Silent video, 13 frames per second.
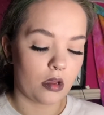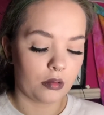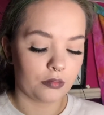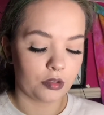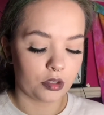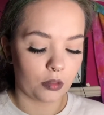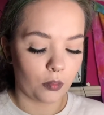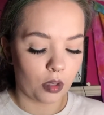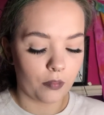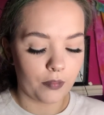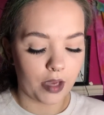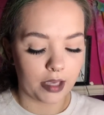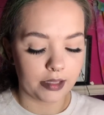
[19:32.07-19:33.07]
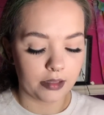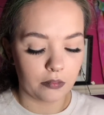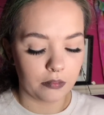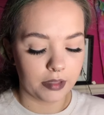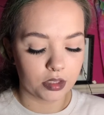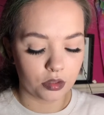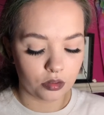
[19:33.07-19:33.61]
Just gonna pop that in the
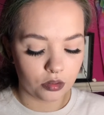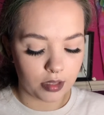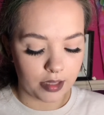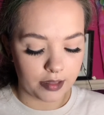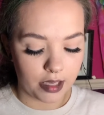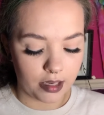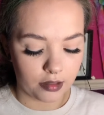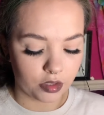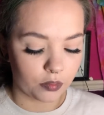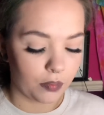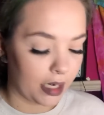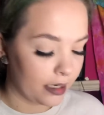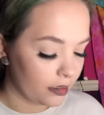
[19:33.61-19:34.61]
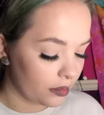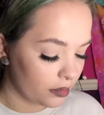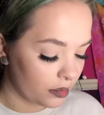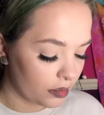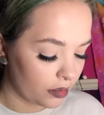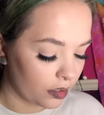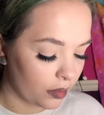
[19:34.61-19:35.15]
middle and then just blend
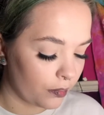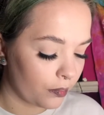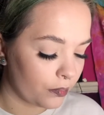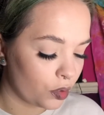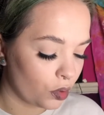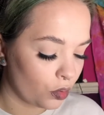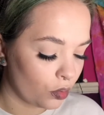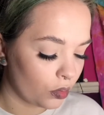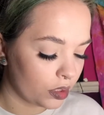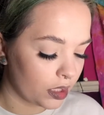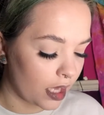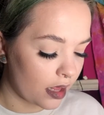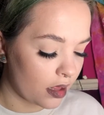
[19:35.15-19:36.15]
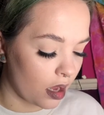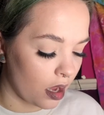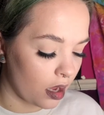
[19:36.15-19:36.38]
the two together.